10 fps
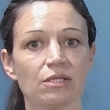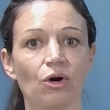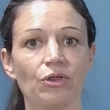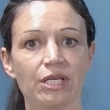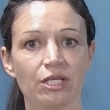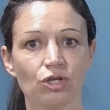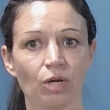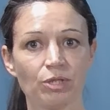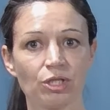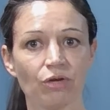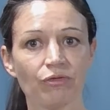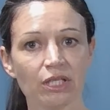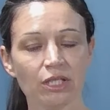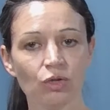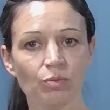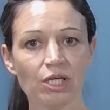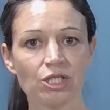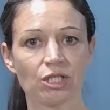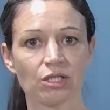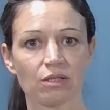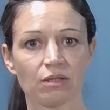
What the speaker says: on the adoption of the EU budget.